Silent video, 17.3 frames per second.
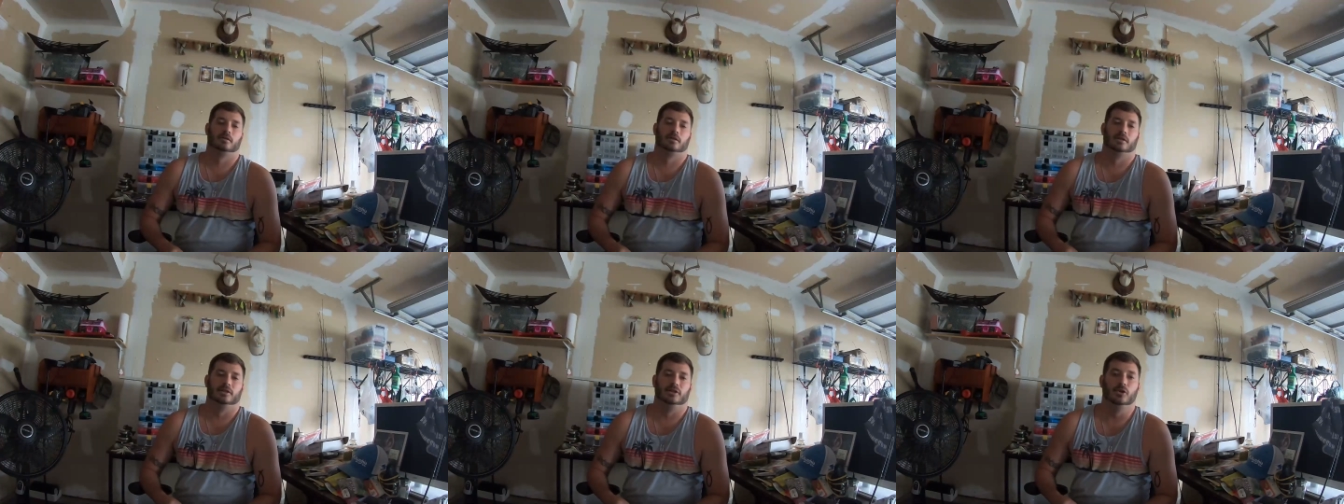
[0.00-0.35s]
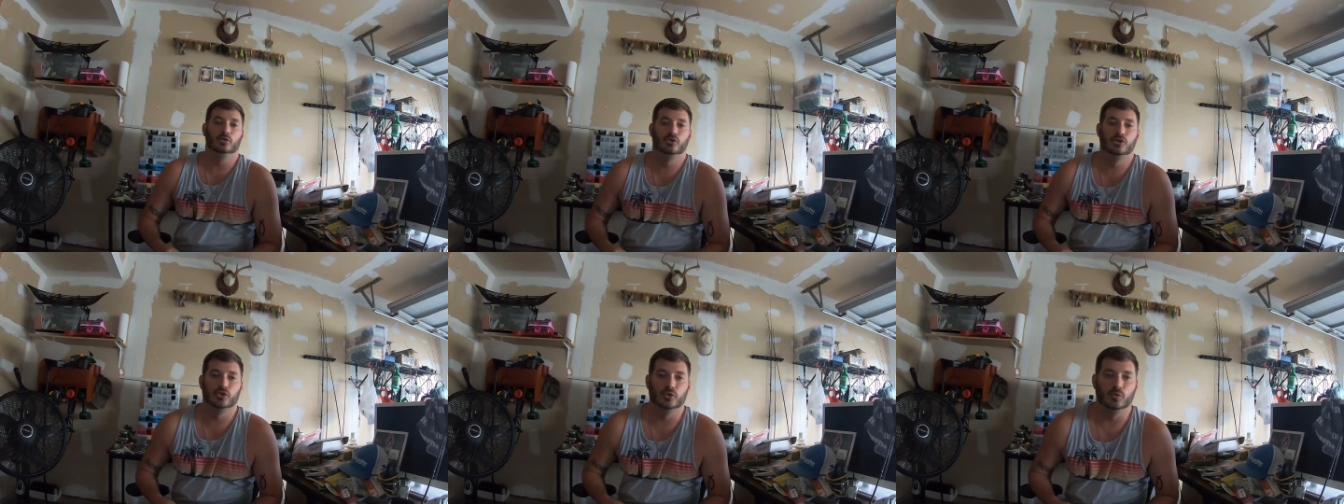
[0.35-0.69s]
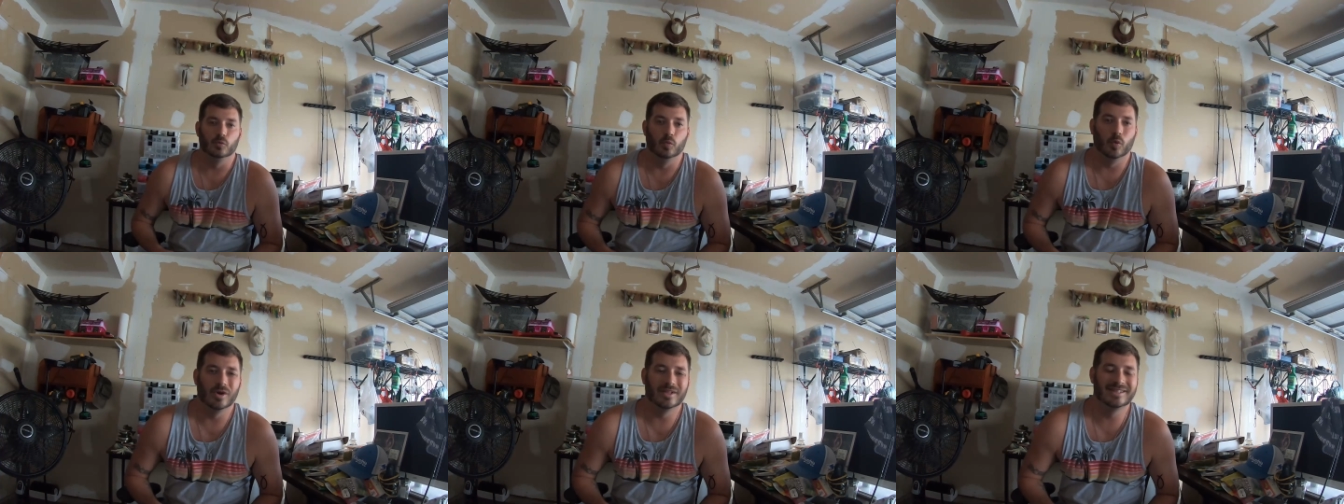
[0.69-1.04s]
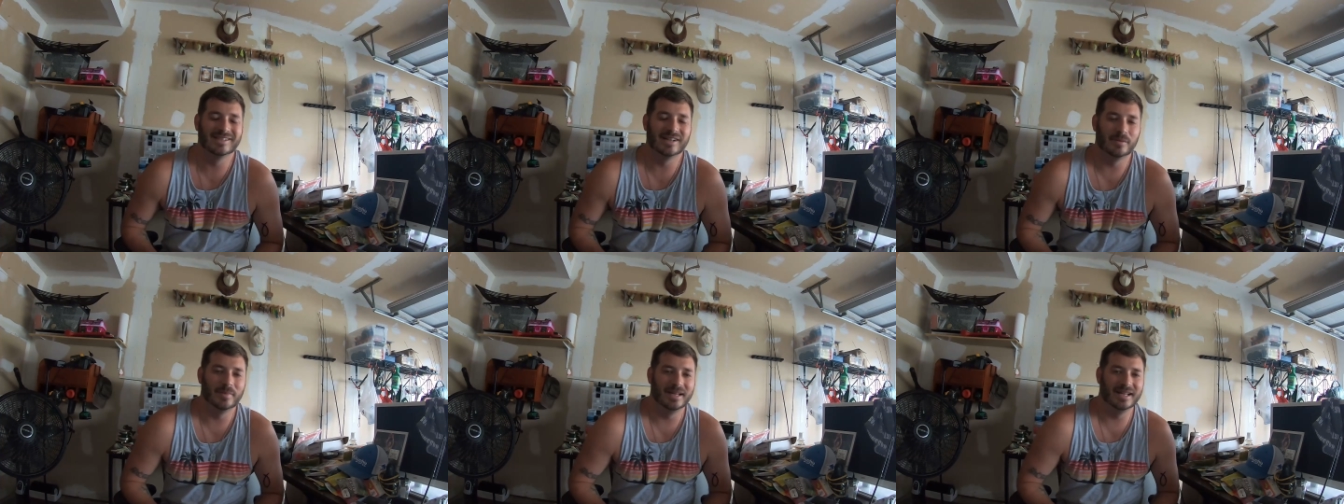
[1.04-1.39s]
YouTube, what's
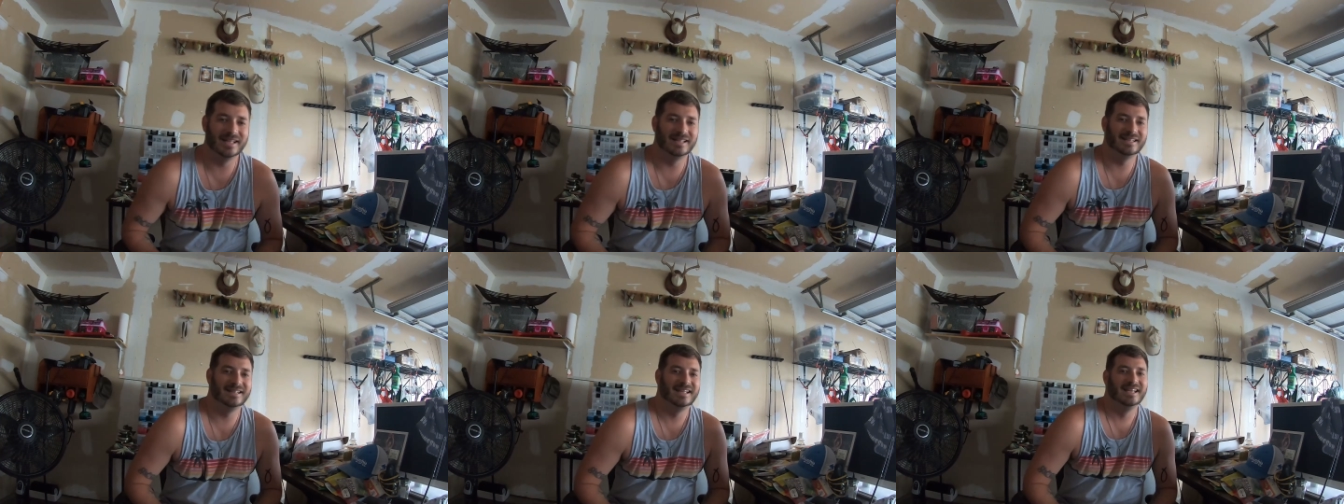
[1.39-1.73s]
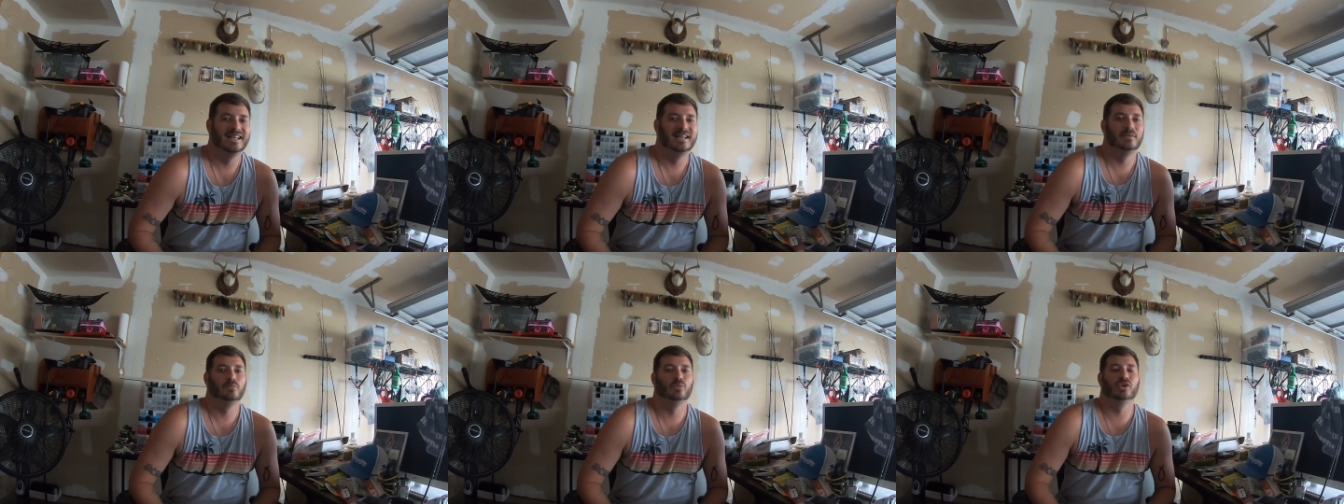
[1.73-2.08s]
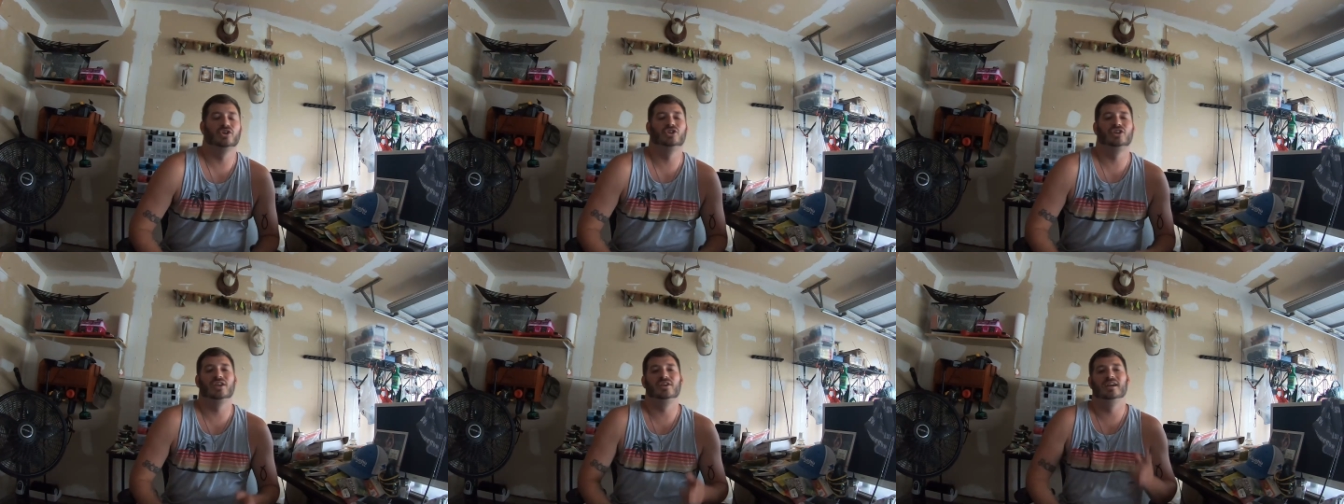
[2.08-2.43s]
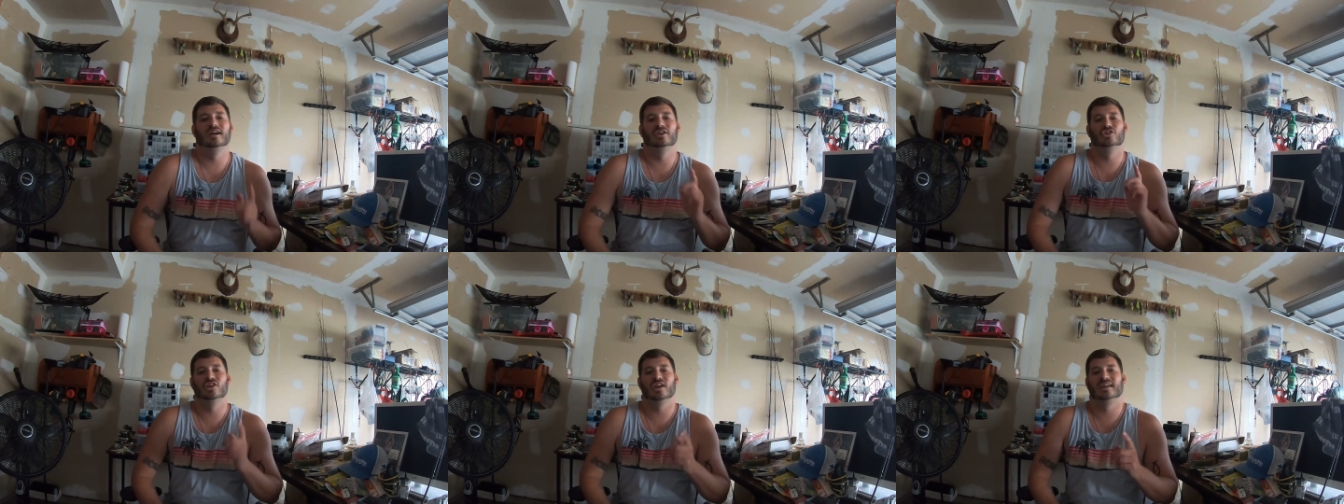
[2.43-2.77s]
up, man? Appreciate you
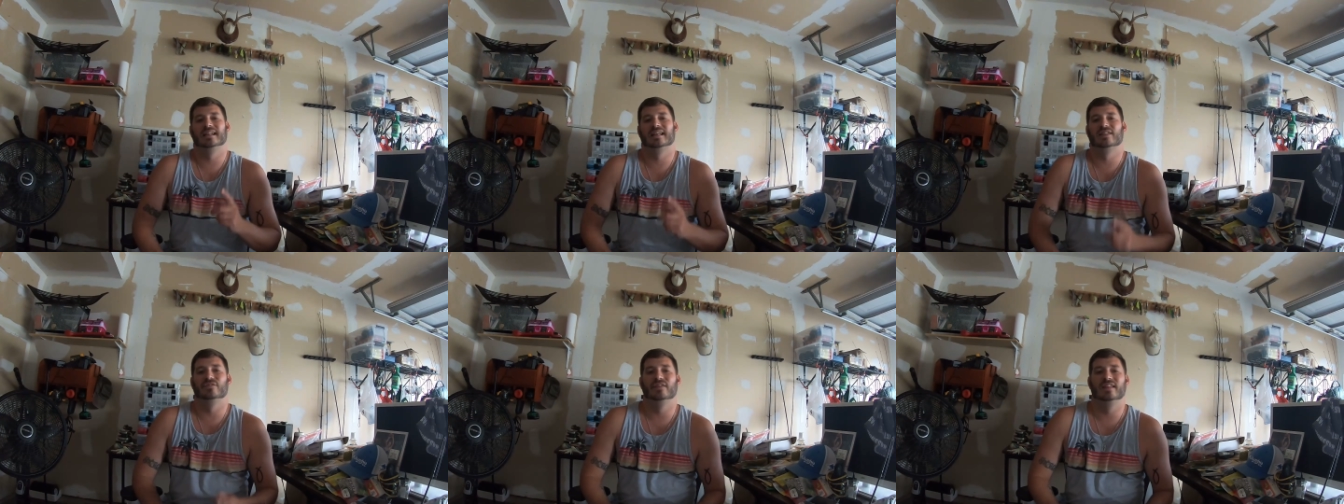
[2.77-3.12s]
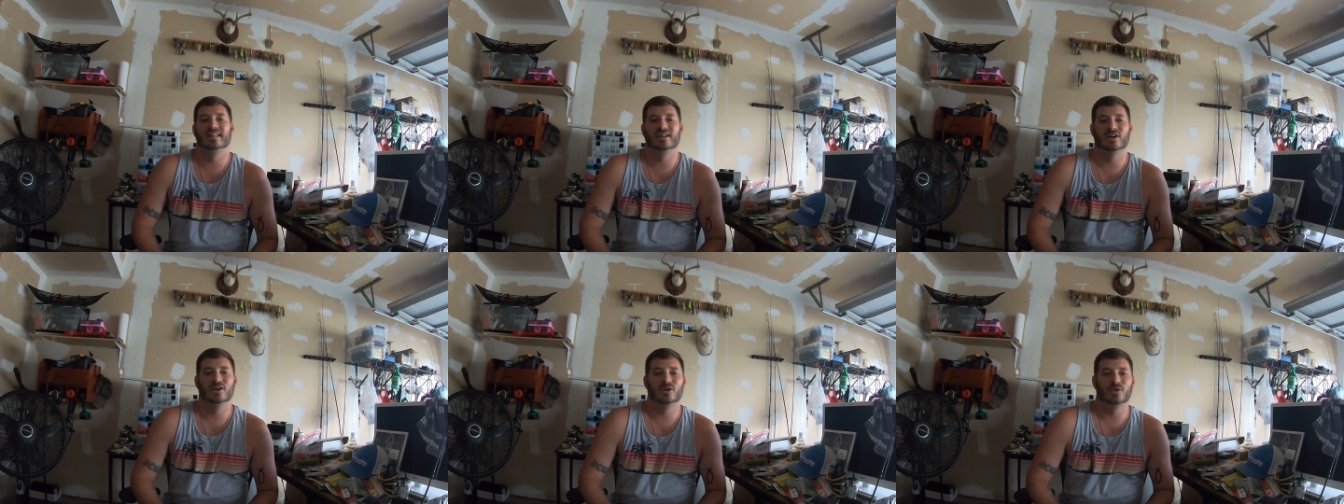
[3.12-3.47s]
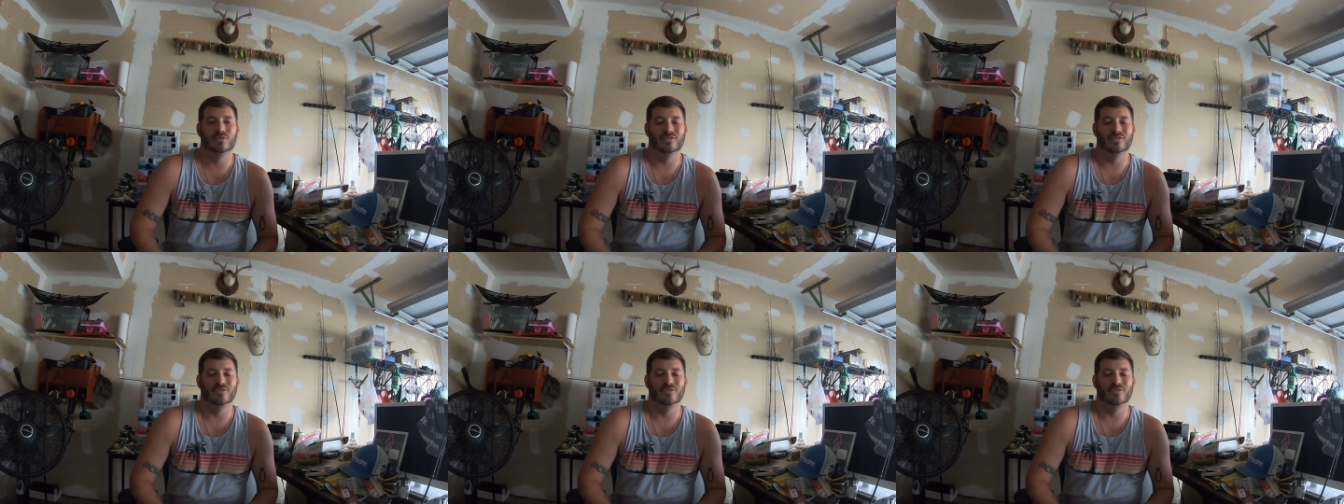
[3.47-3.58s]
guys checking out the video.